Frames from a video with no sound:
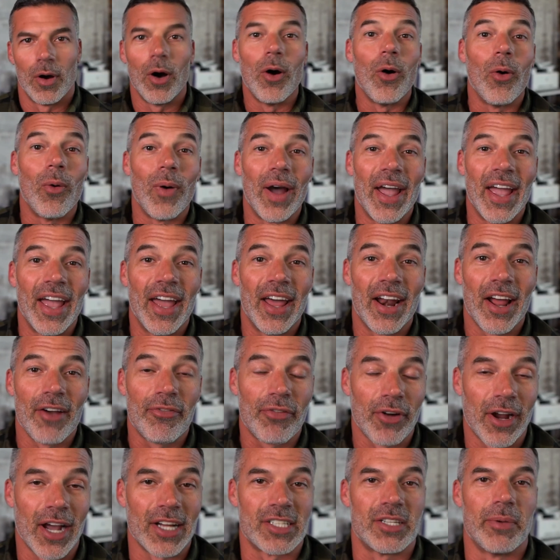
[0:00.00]
Oh, and I
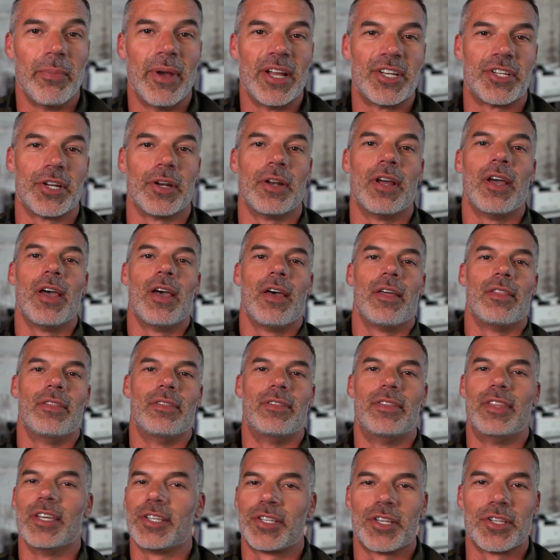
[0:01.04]
forgot to mention,
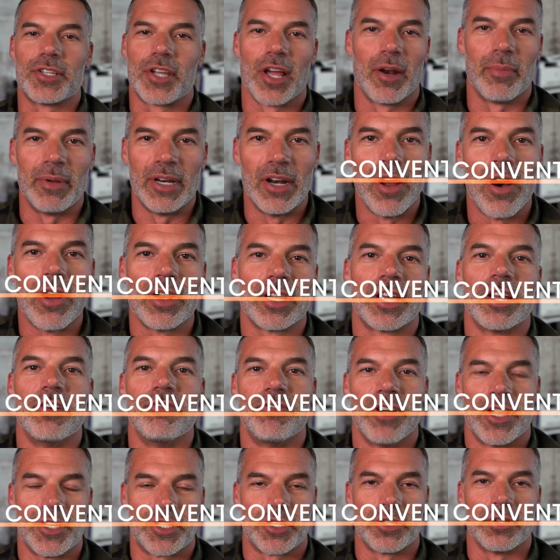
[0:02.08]
this is going to be
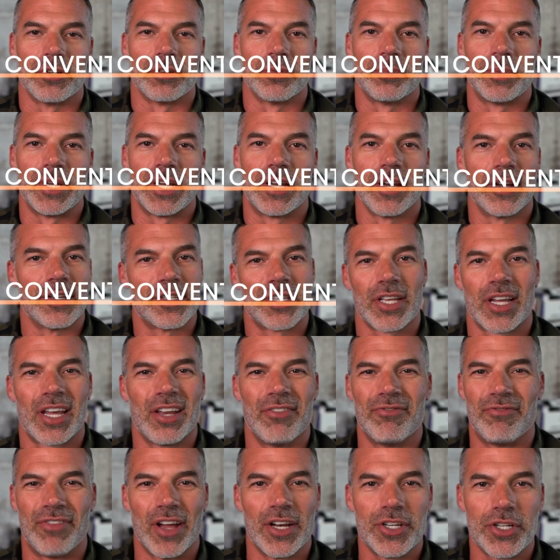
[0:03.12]
non-conventional because the
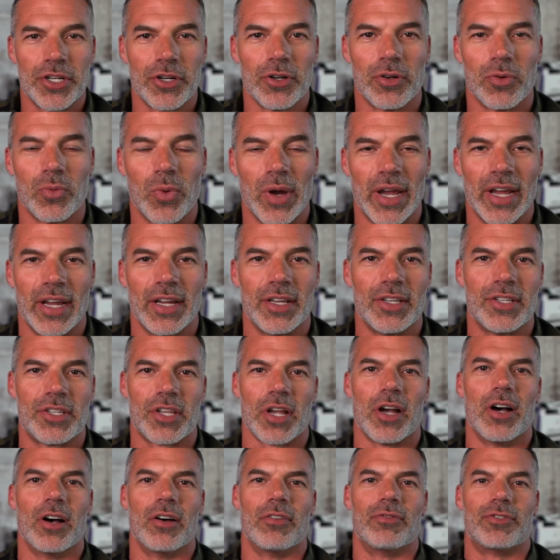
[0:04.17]
conventional ways
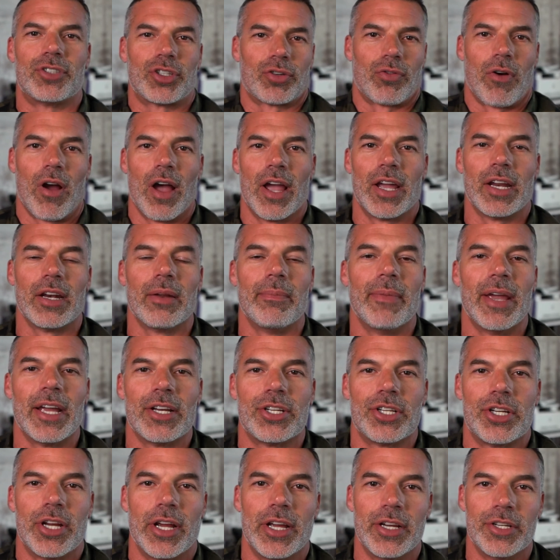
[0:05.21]
of trying to make
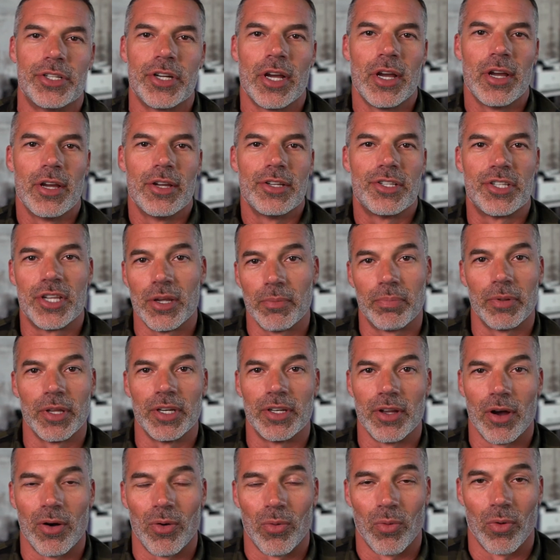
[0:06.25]
change simply
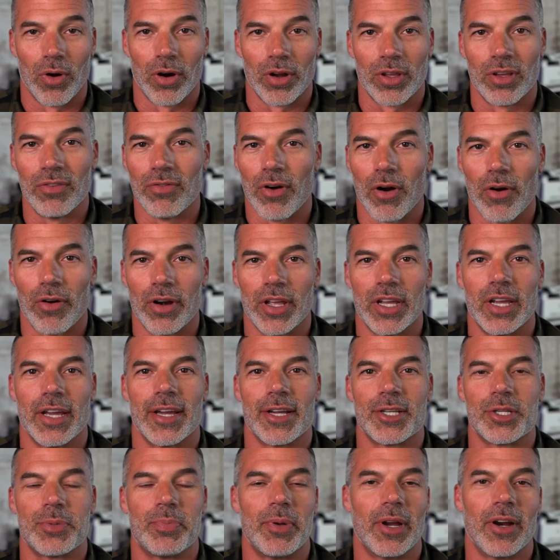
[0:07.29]
don't work. You've already
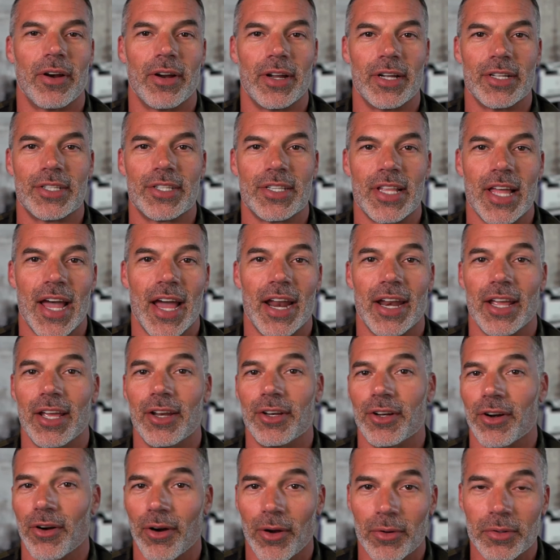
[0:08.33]
experienced that in
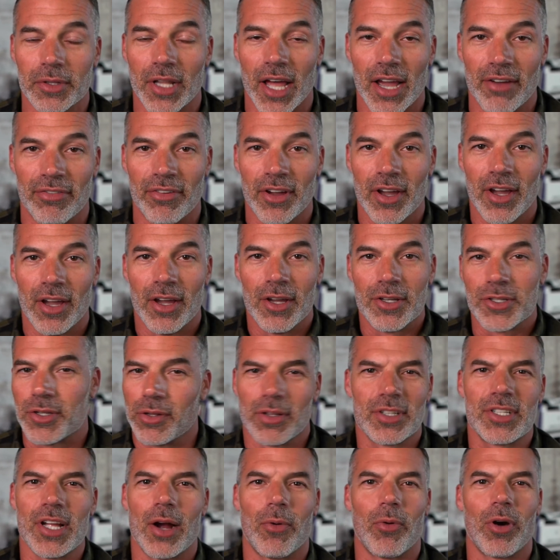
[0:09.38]
your own life. So
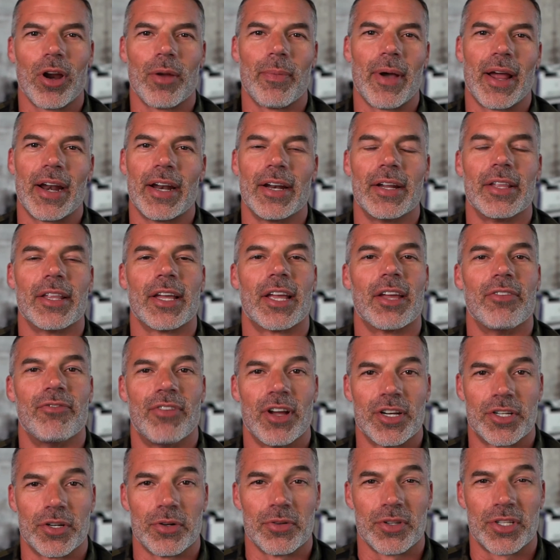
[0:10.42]
let's not worry about any of the
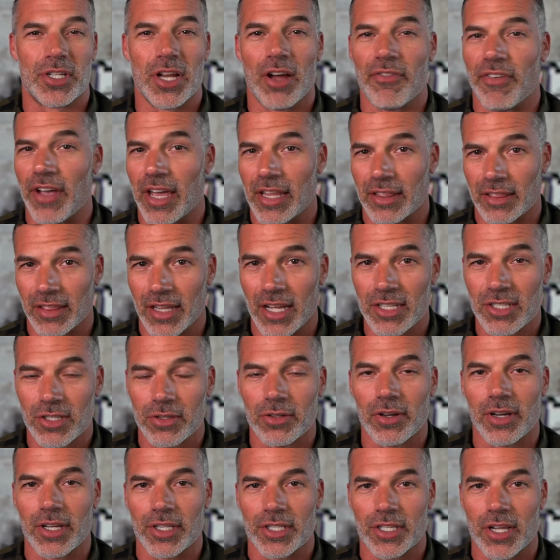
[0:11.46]
conventional stuff and let's
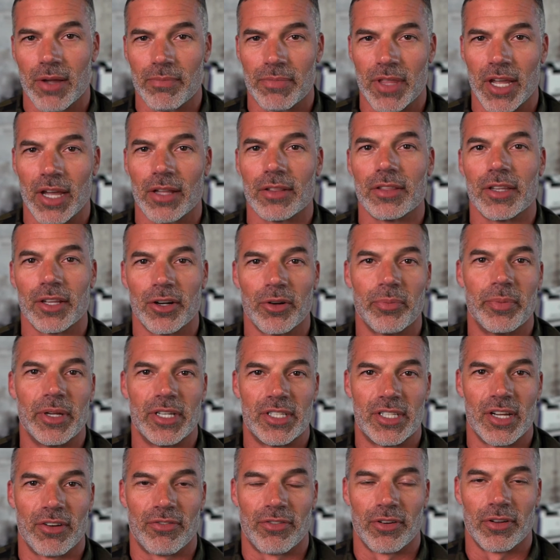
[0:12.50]
look at something a little
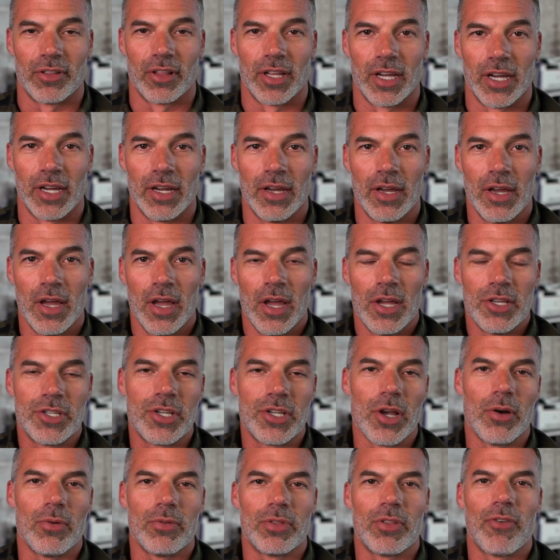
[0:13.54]
bit differently.
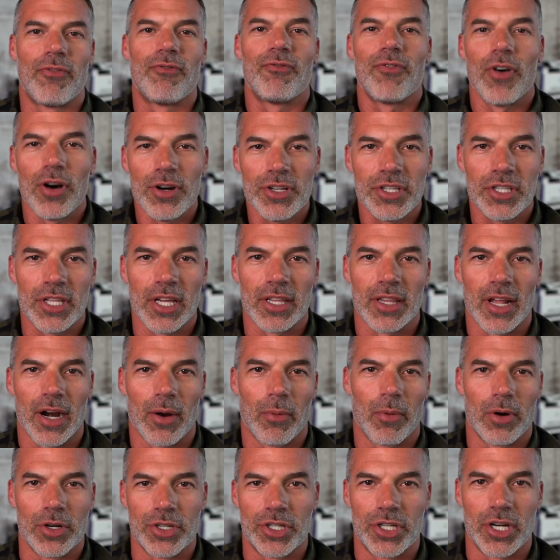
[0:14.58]
So the first thing that I
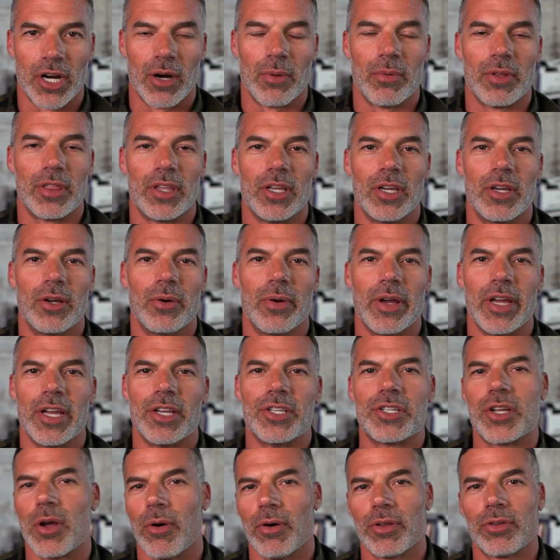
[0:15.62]
want to share with you is
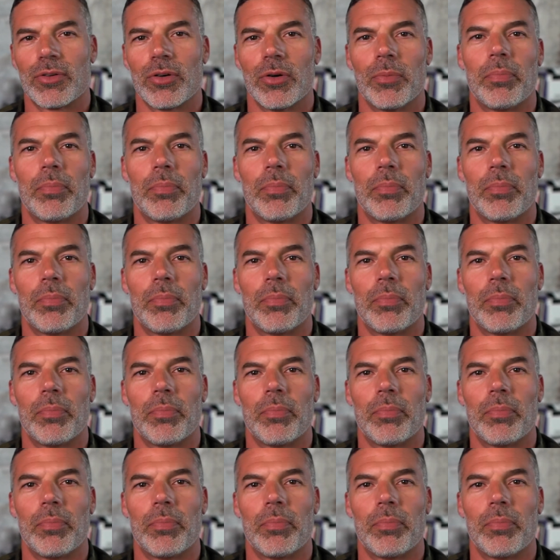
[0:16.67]
going through a